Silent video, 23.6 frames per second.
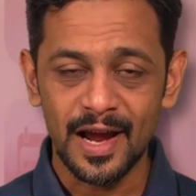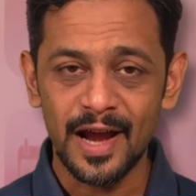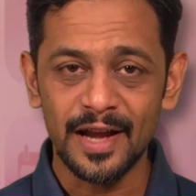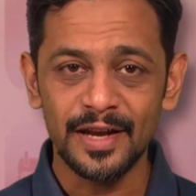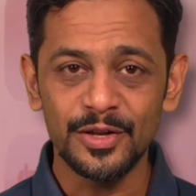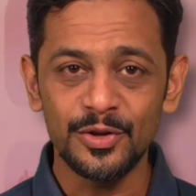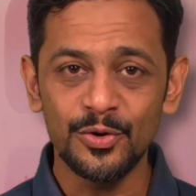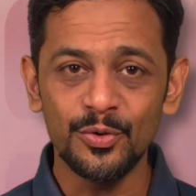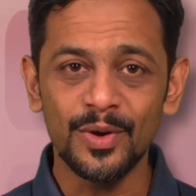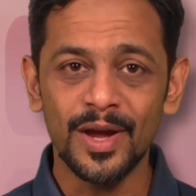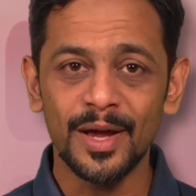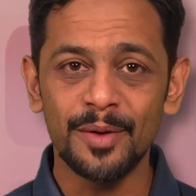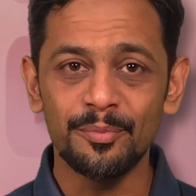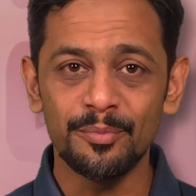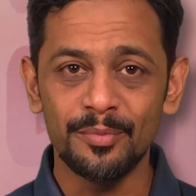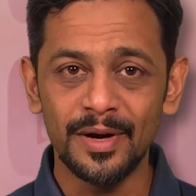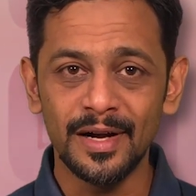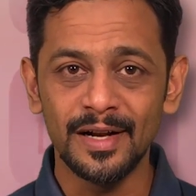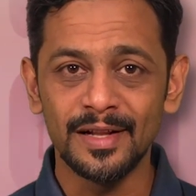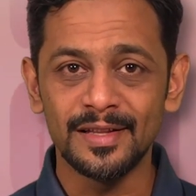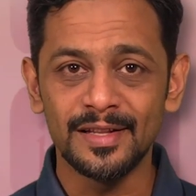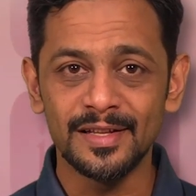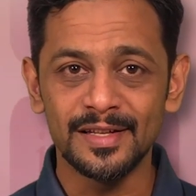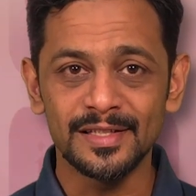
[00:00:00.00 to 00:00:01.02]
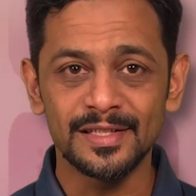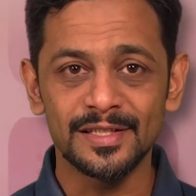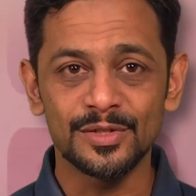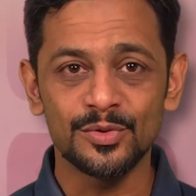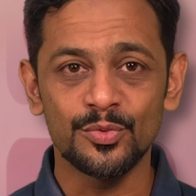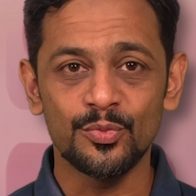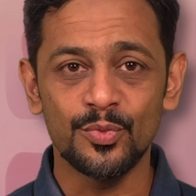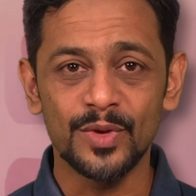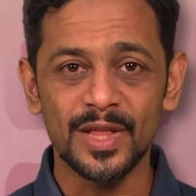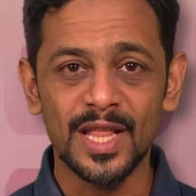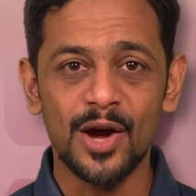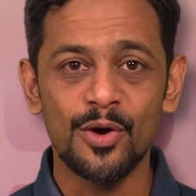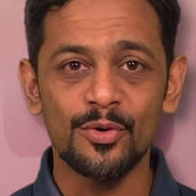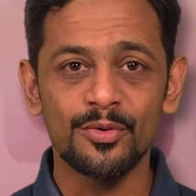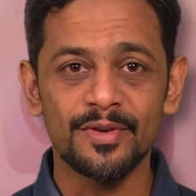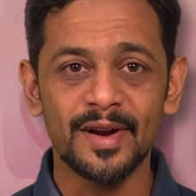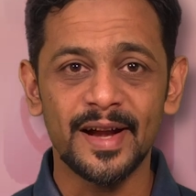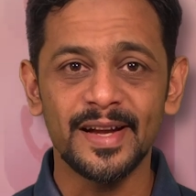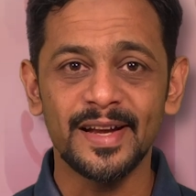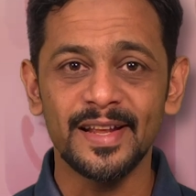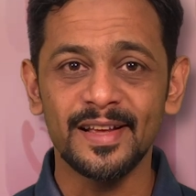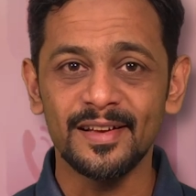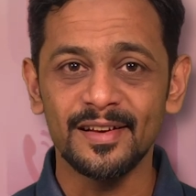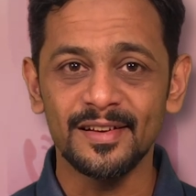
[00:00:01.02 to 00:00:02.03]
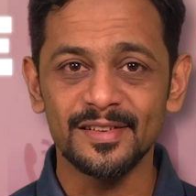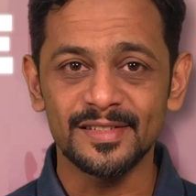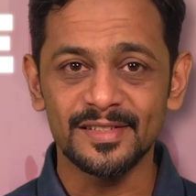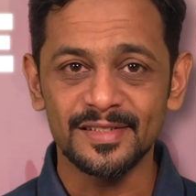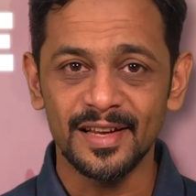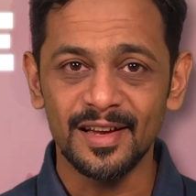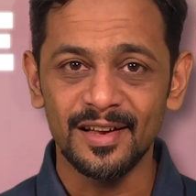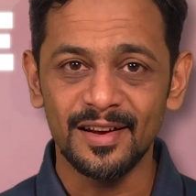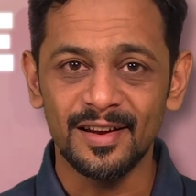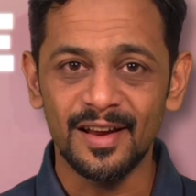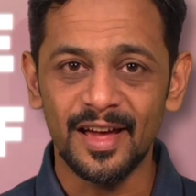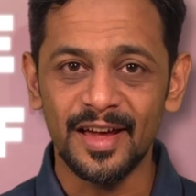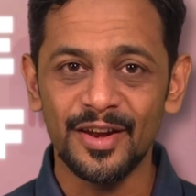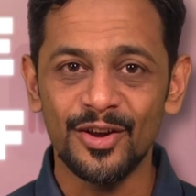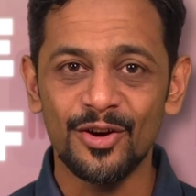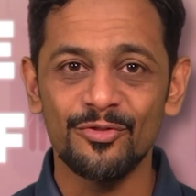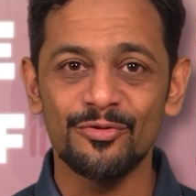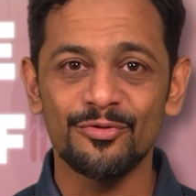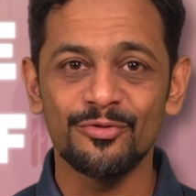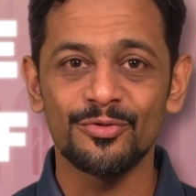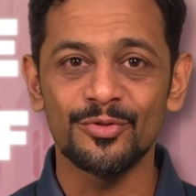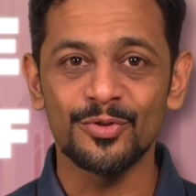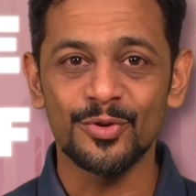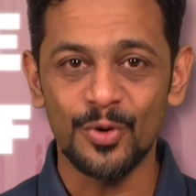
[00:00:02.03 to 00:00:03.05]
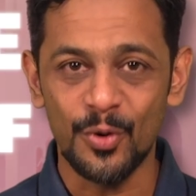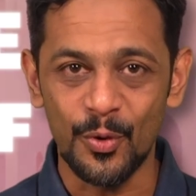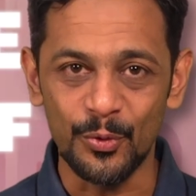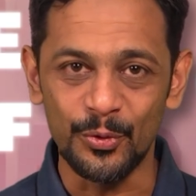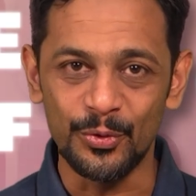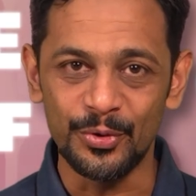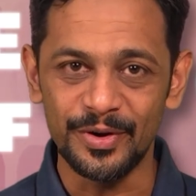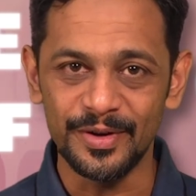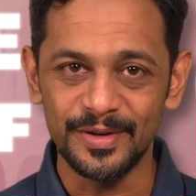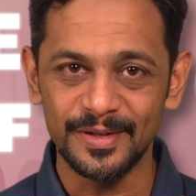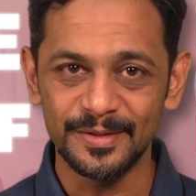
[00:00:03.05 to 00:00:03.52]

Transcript: and you can build this without writing a single line of code.